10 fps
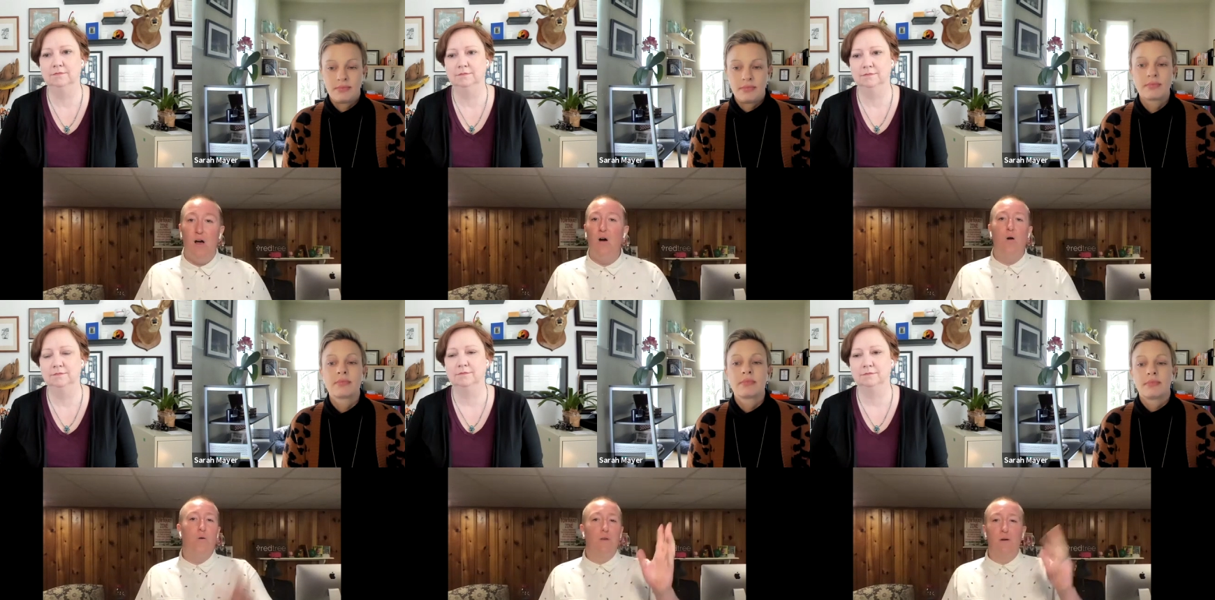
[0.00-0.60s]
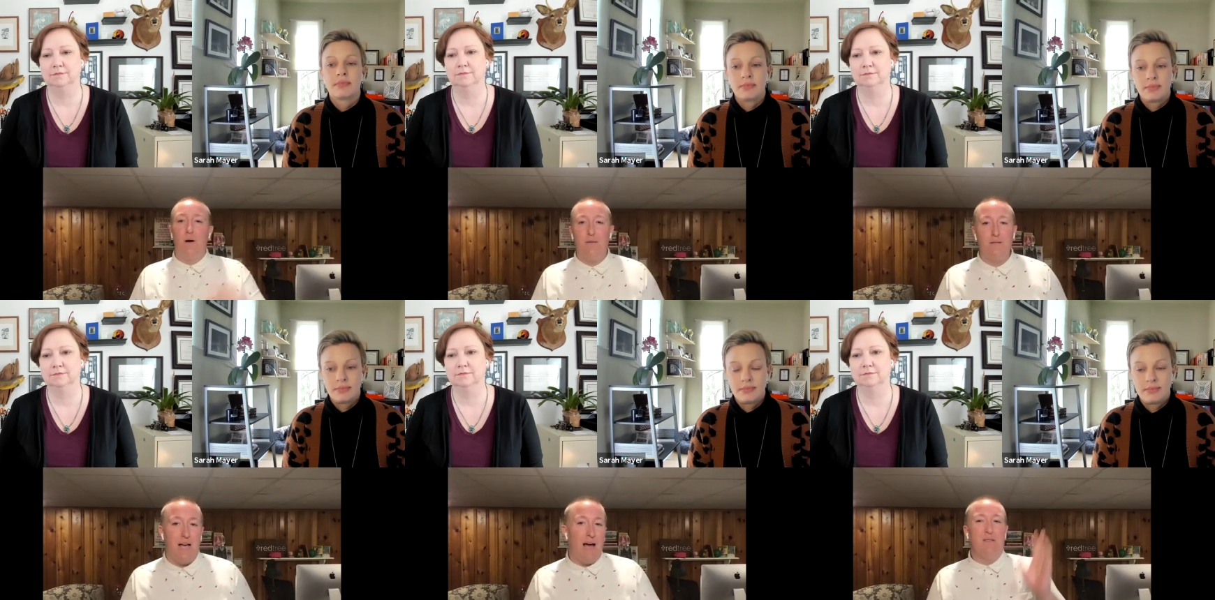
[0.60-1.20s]
Speaker 1: Oh, you know, I
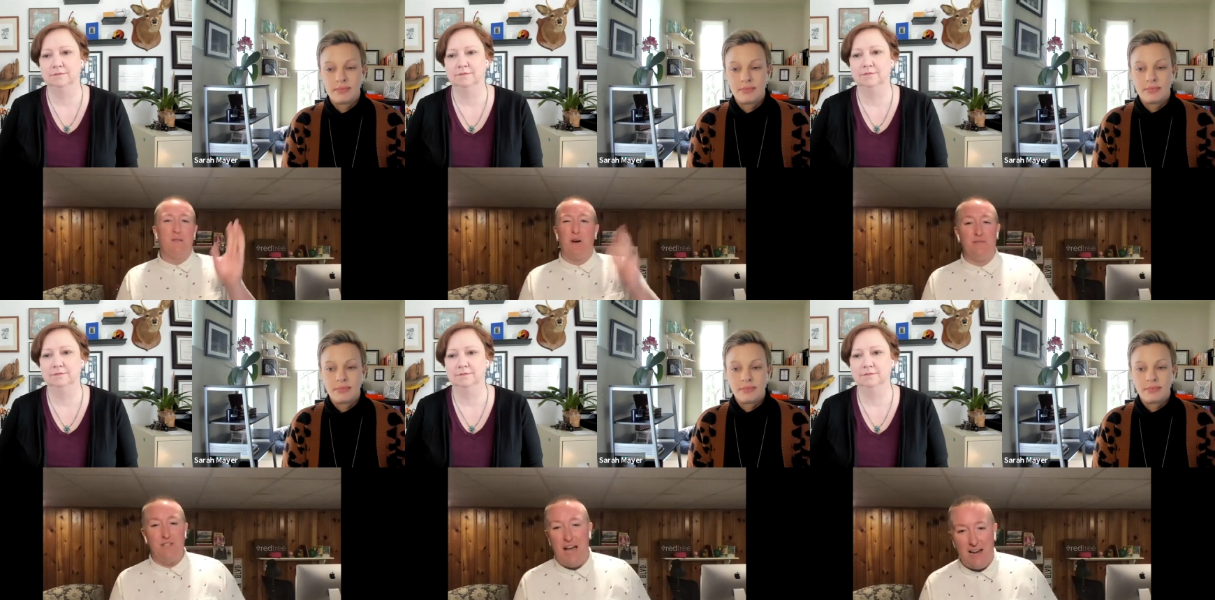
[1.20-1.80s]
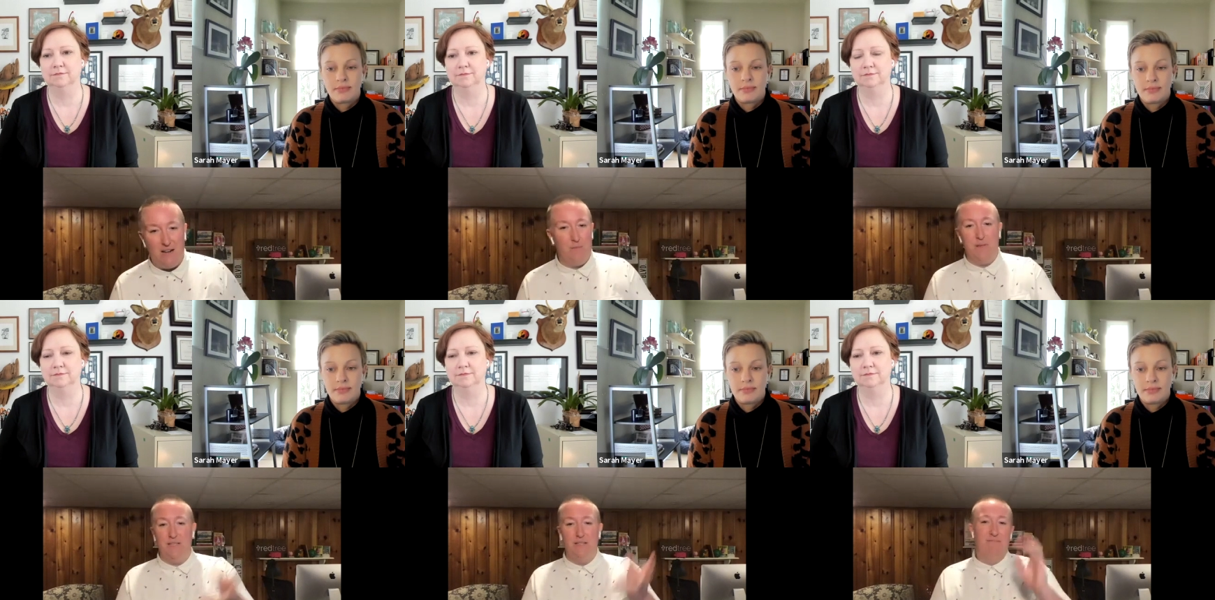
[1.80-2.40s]
was, I was a part of
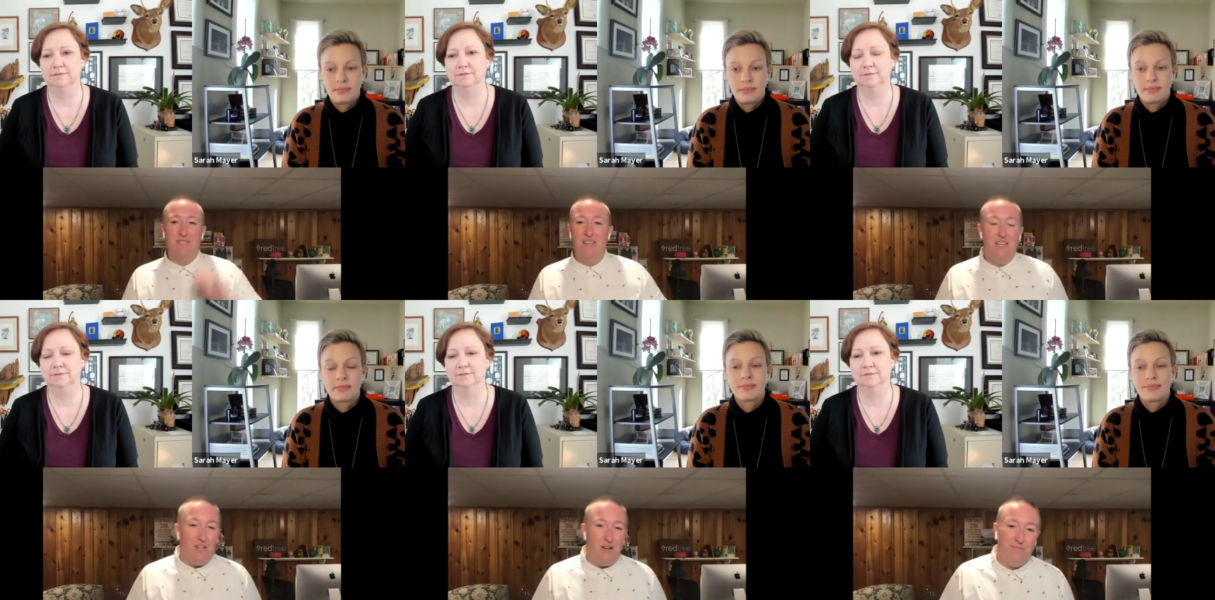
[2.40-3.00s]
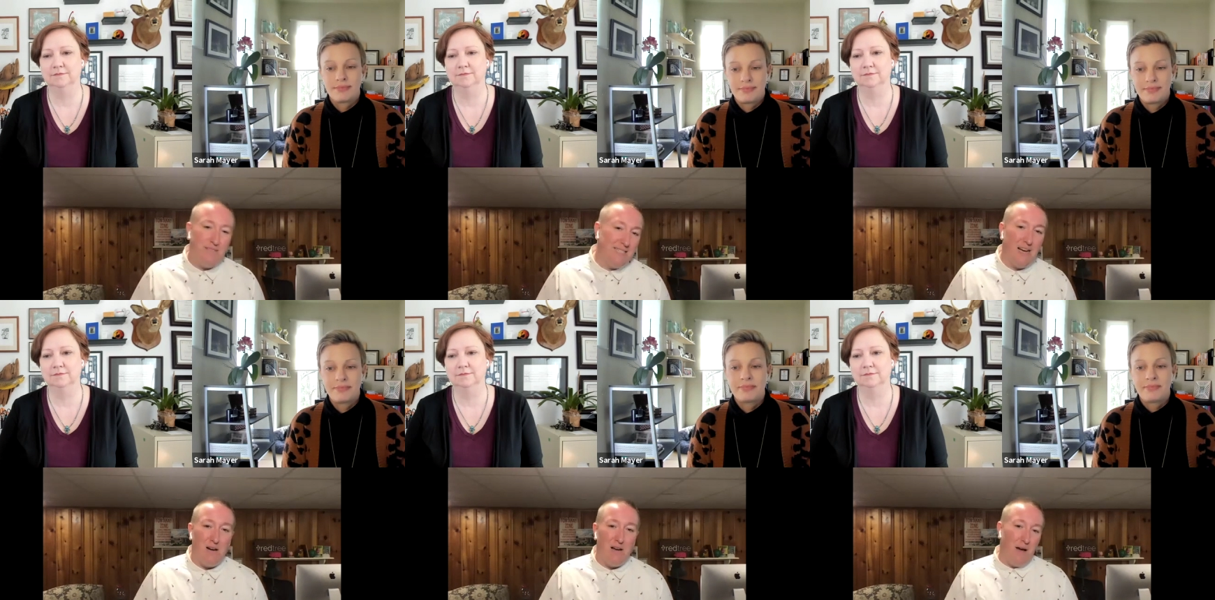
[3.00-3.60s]
Chatham, and, you know, that's
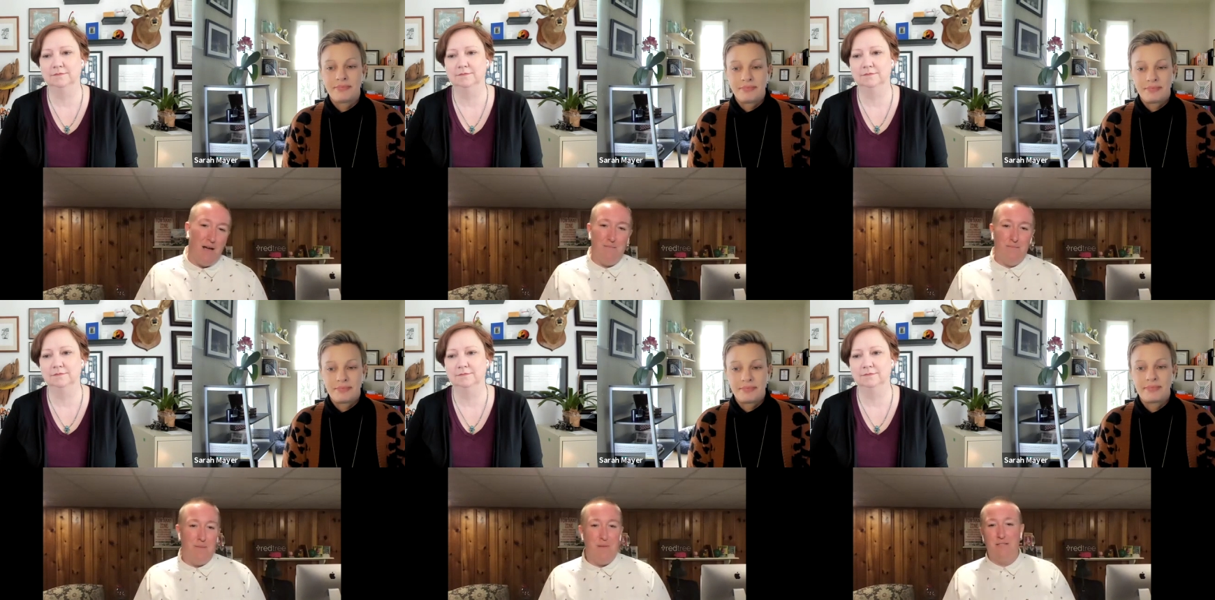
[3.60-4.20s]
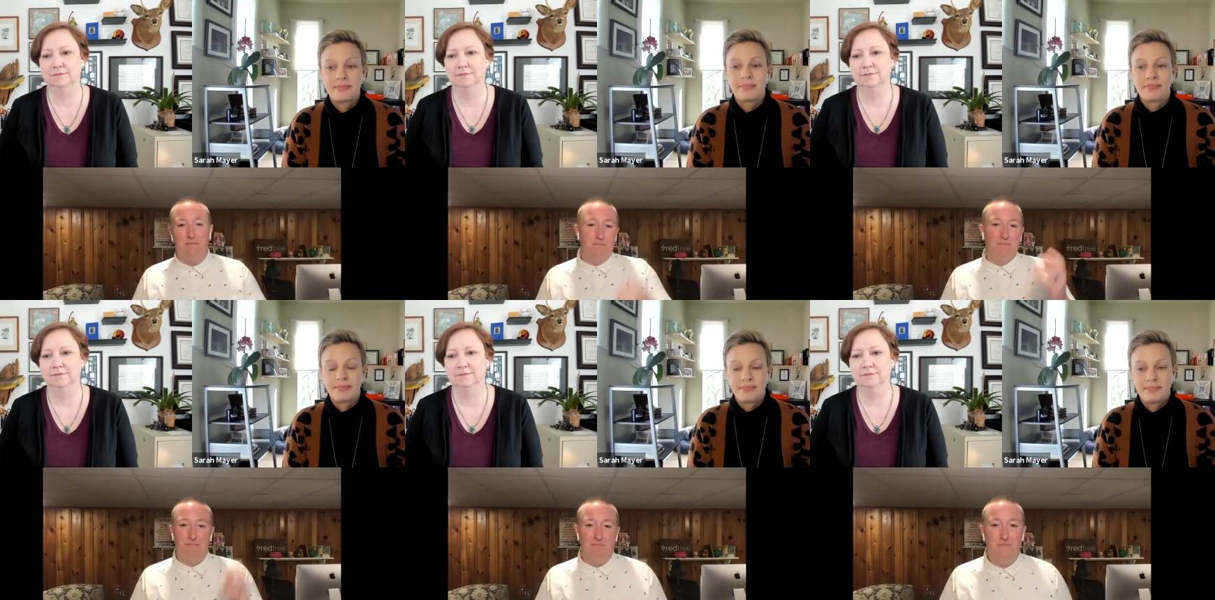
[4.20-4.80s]
how I, I, I met
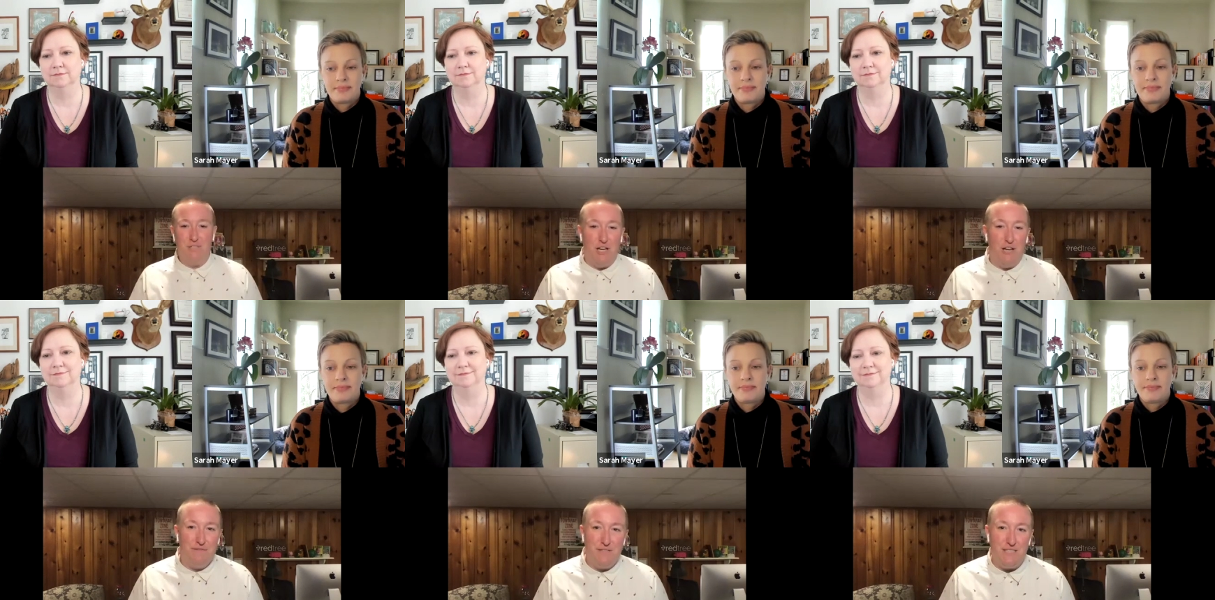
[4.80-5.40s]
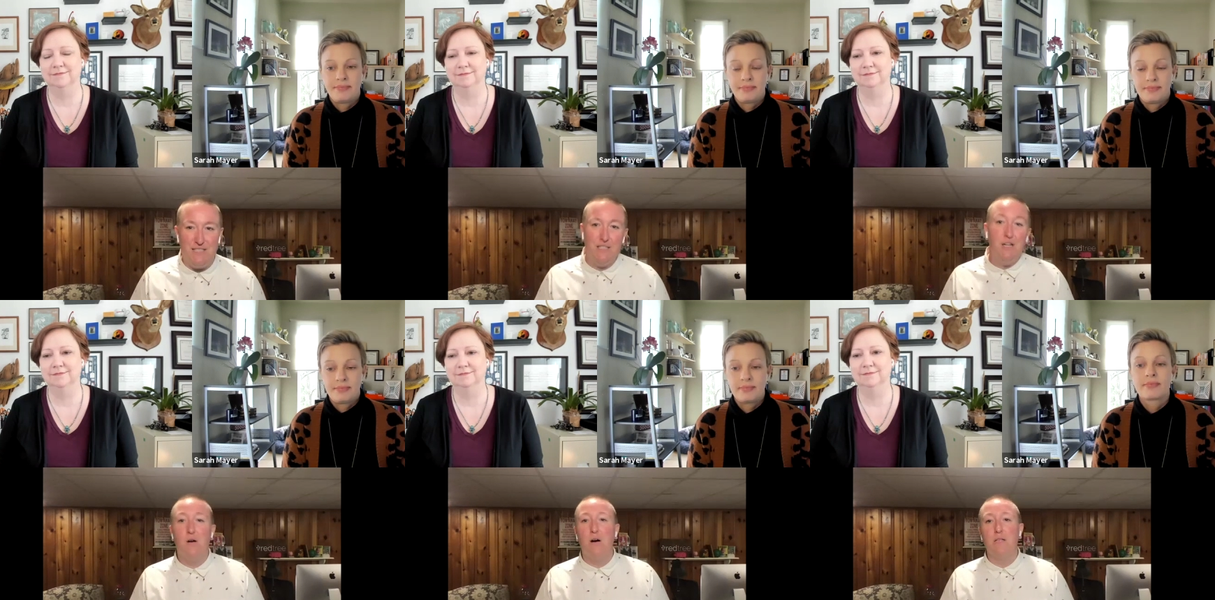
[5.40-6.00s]
Shift, and,
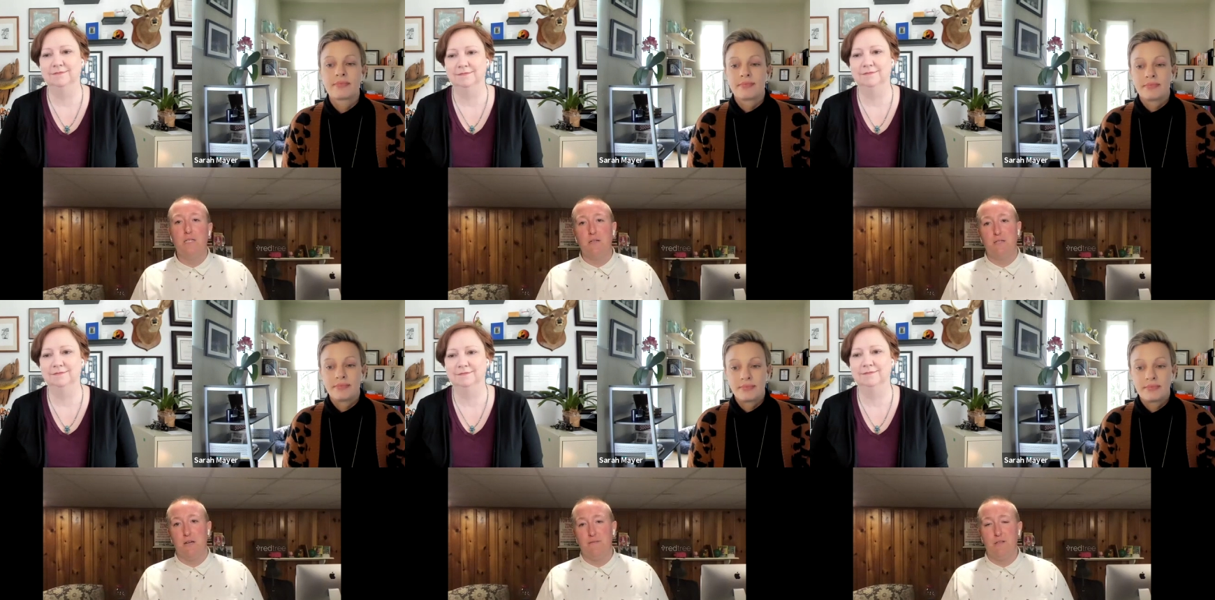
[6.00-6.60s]
you know, all this other stuff.